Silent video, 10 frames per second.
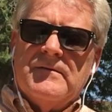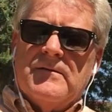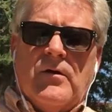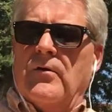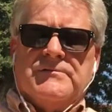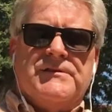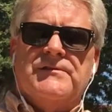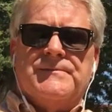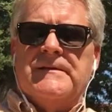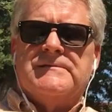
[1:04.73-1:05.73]
Oh,
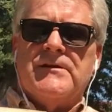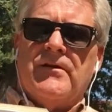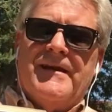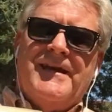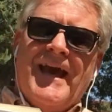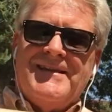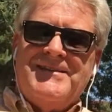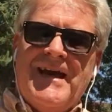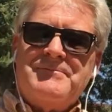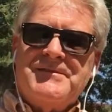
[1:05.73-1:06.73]
excuse me. Sorry.
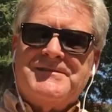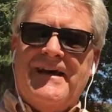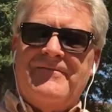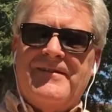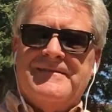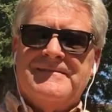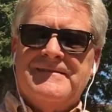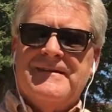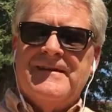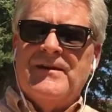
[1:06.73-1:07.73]
Chapter 7.
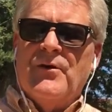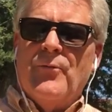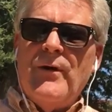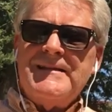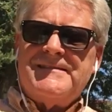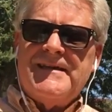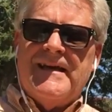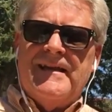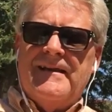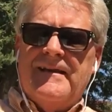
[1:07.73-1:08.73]
What's
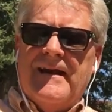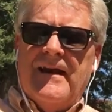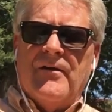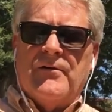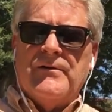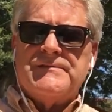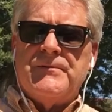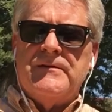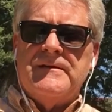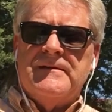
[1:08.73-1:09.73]
it? Eric
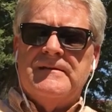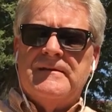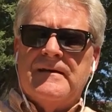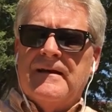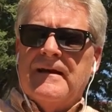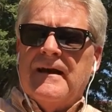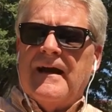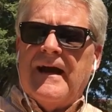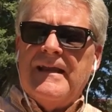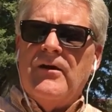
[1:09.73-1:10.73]
whispered.
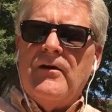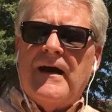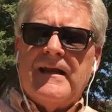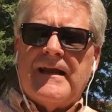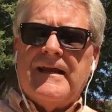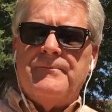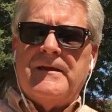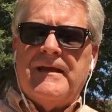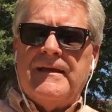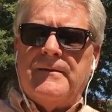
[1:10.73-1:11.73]
I know how to
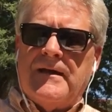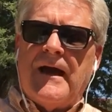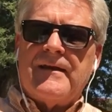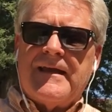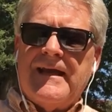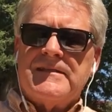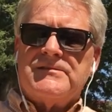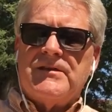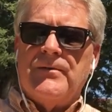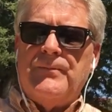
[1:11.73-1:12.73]
catch
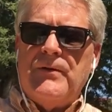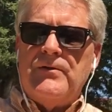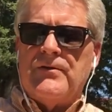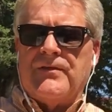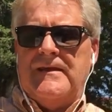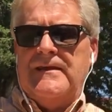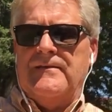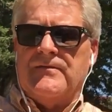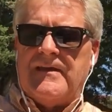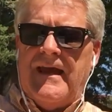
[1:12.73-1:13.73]
the computer
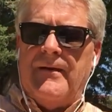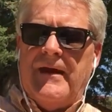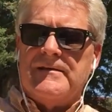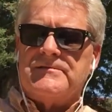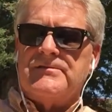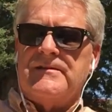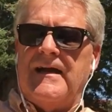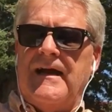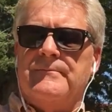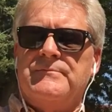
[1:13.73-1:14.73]
thieves, Cam answered.
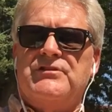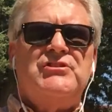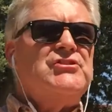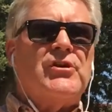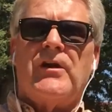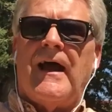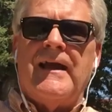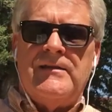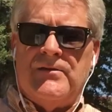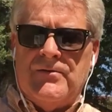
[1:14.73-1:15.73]
I'm sure I
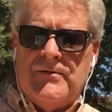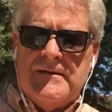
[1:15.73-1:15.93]
do.